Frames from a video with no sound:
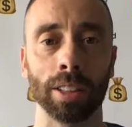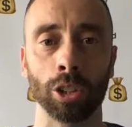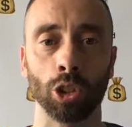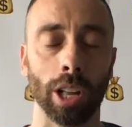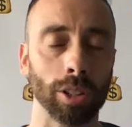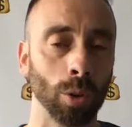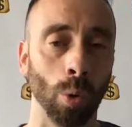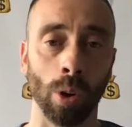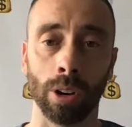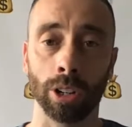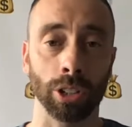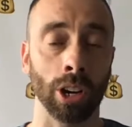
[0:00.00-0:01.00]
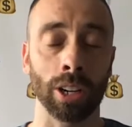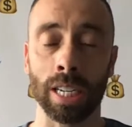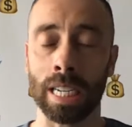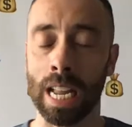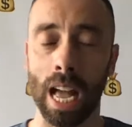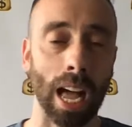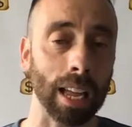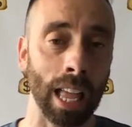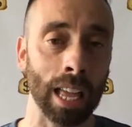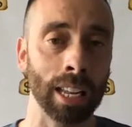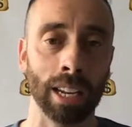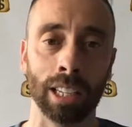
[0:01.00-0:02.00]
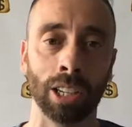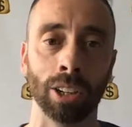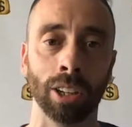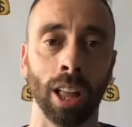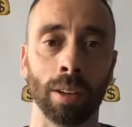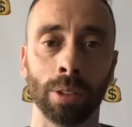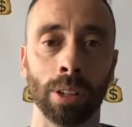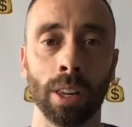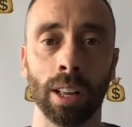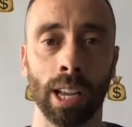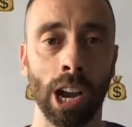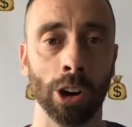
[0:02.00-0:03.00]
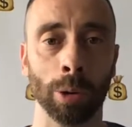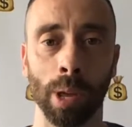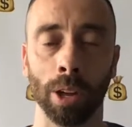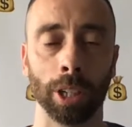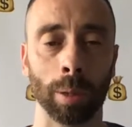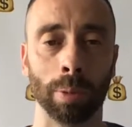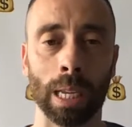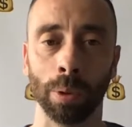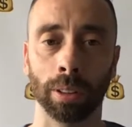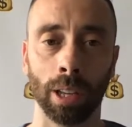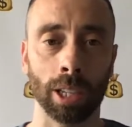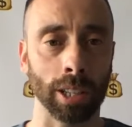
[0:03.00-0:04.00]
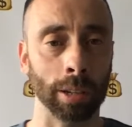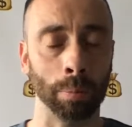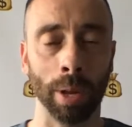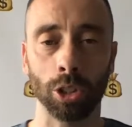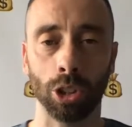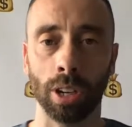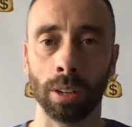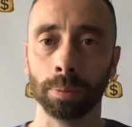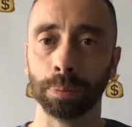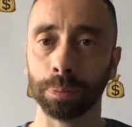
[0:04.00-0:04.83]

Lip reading: The Jets corners are not at any good level here to be able to compete with this. I've mentioned